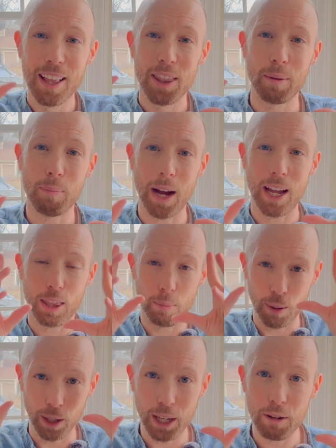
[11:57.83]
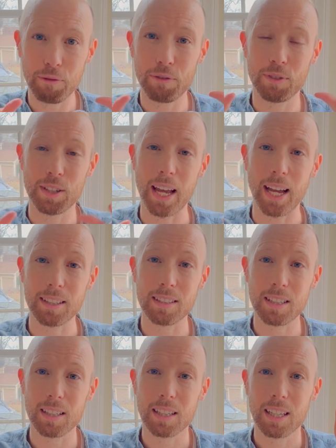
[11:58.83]
the belief
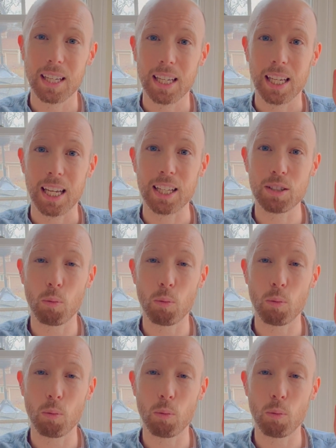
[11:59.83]
nest, is